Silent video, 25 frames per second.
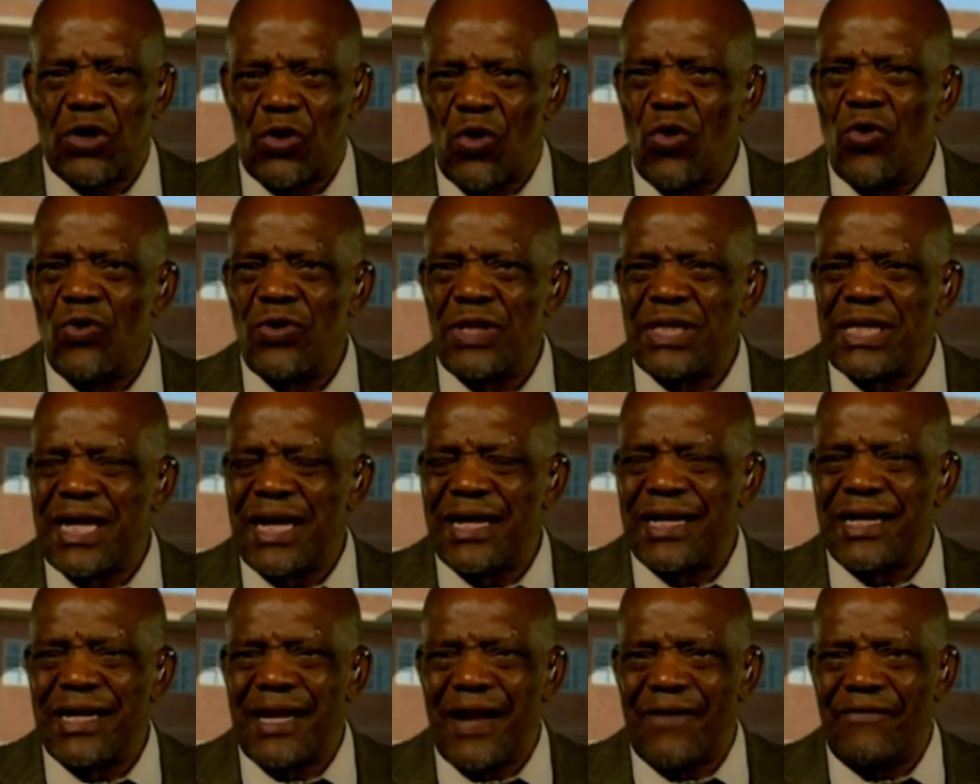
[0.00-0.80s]
the
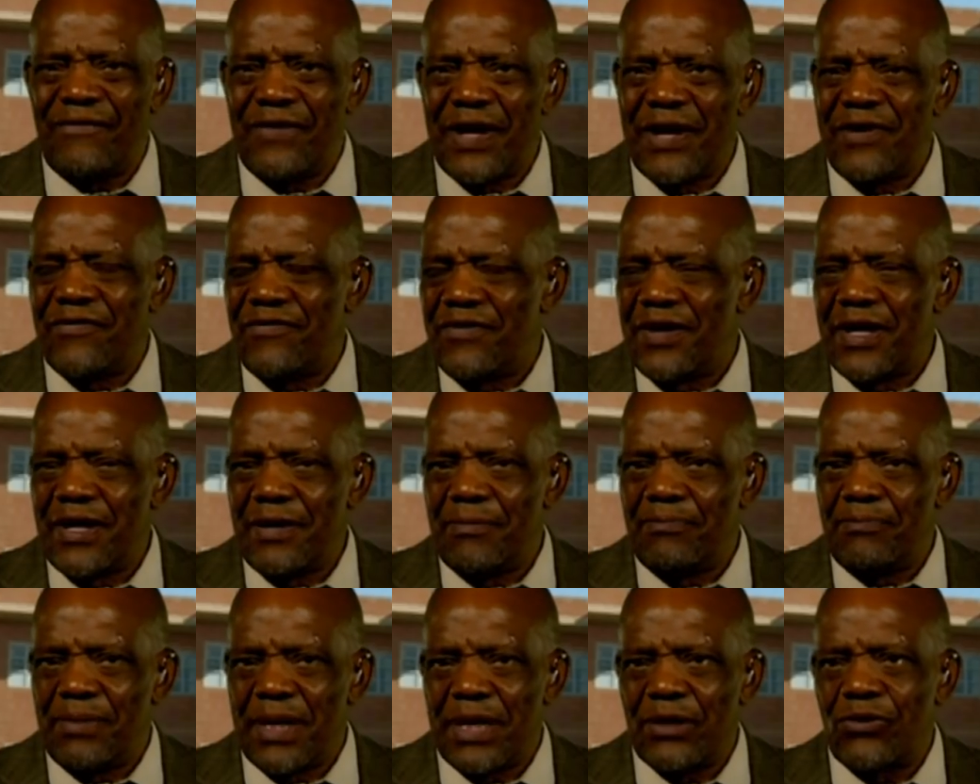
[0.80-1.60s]
roads are in a very,
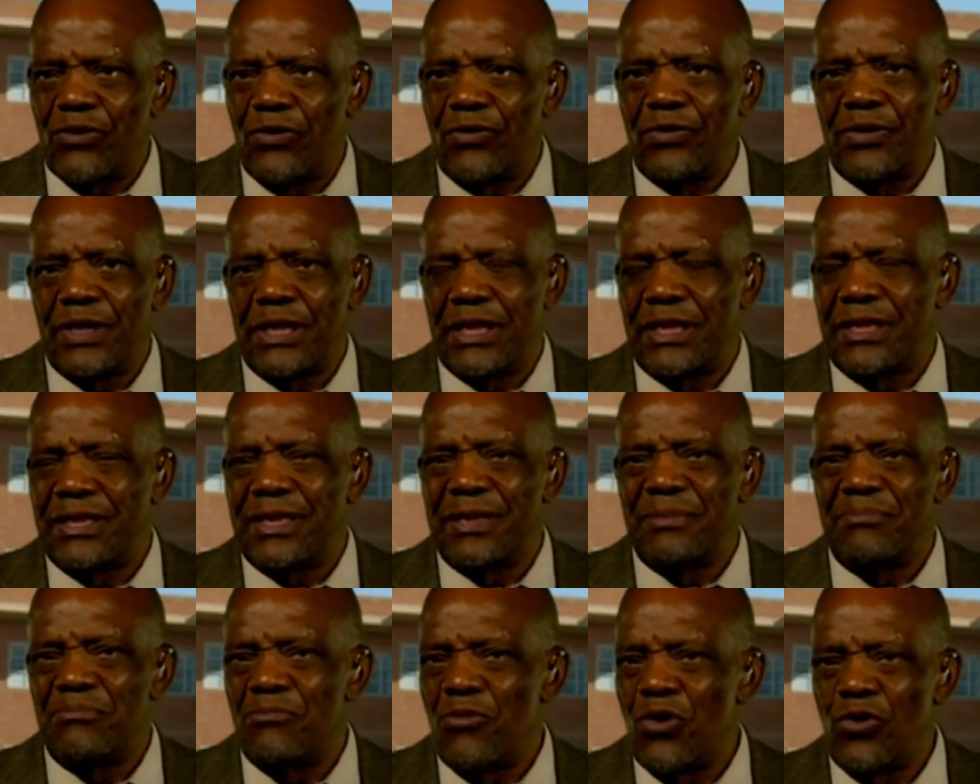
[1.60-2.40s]
very bad
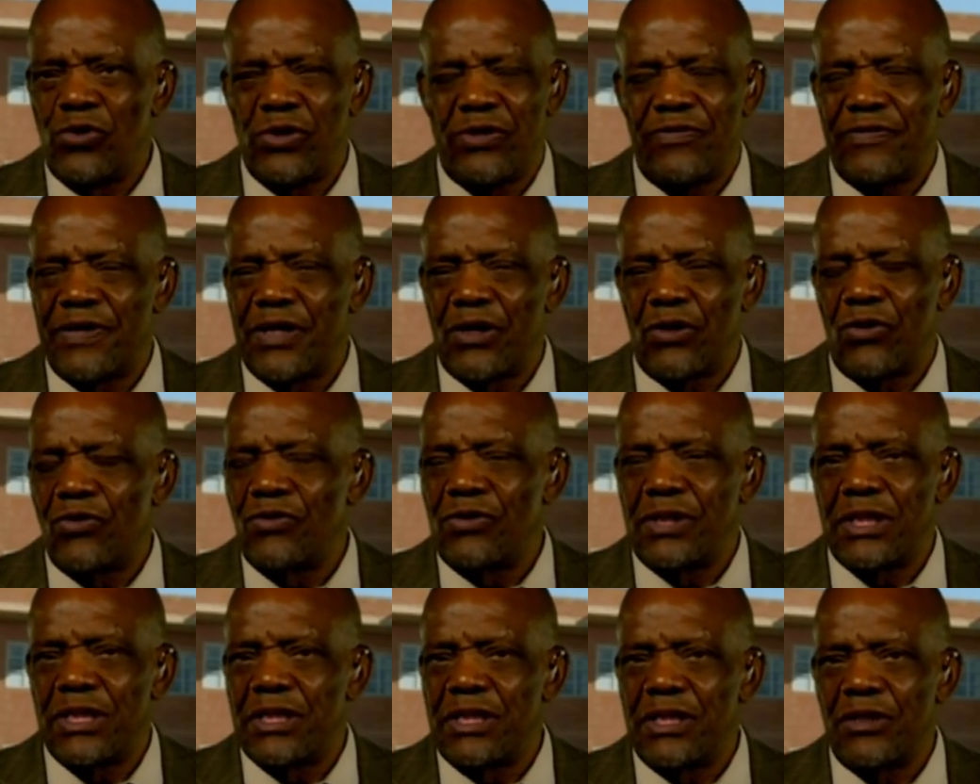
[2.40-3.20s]
condition. Most of the
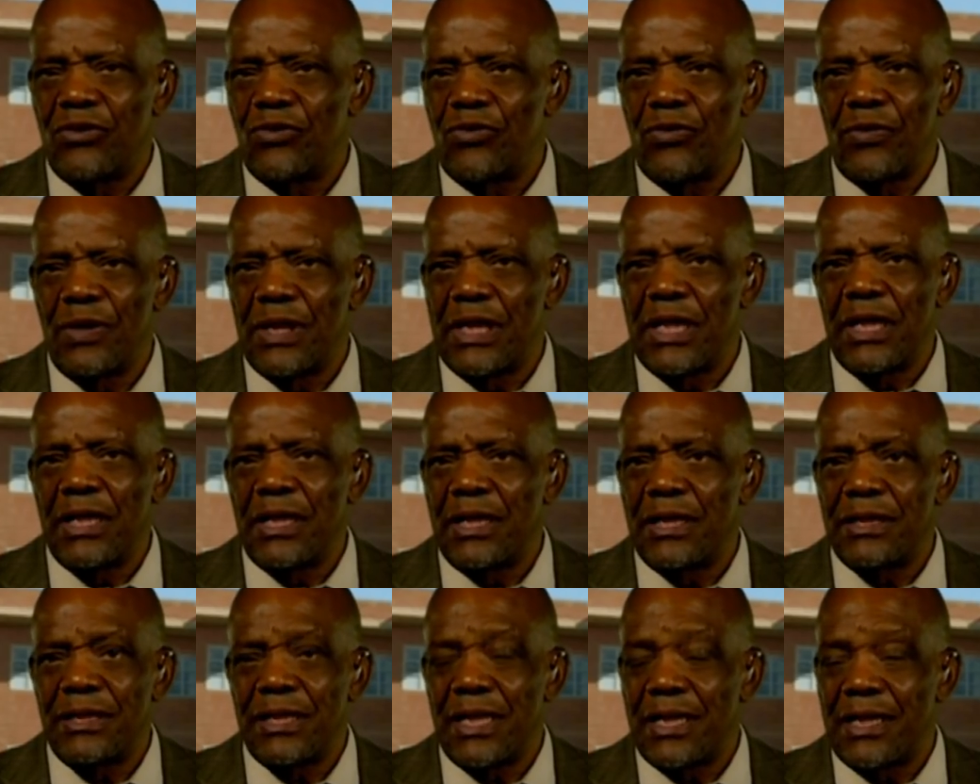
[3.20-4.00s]
roads in the rural
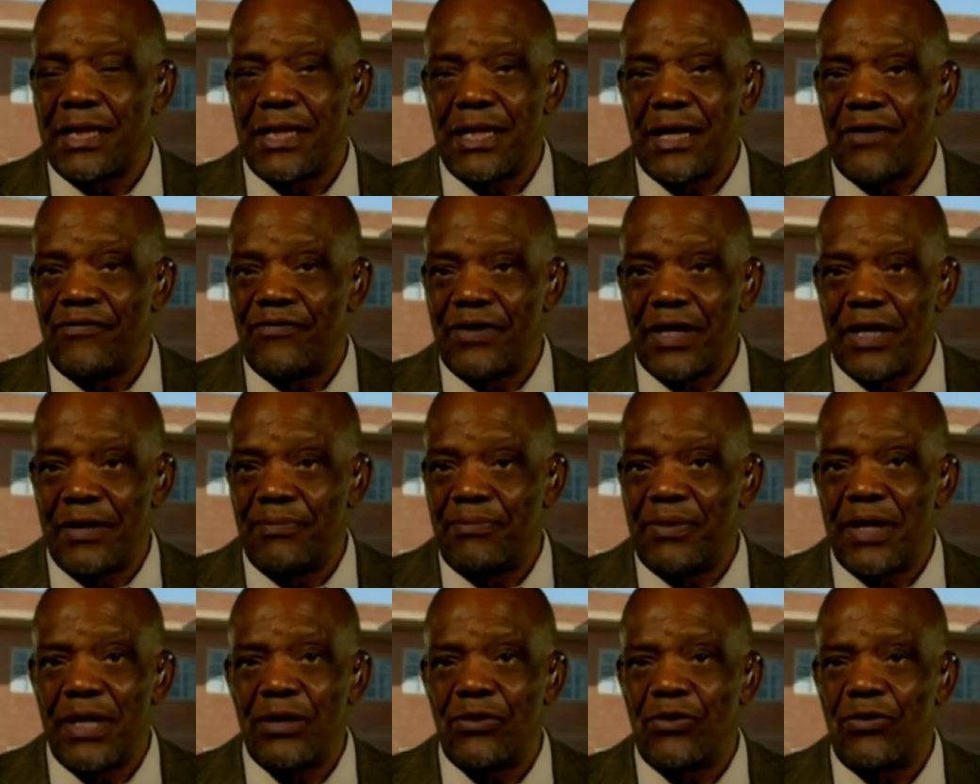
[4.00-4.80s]
areas are in a
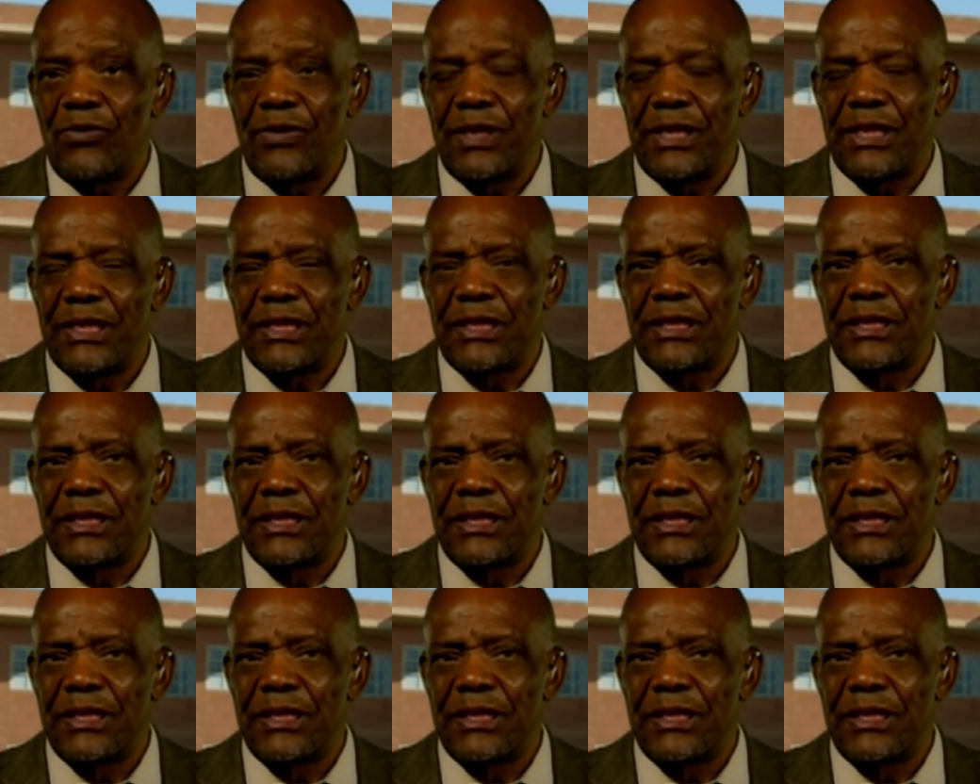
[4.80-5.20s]
very bad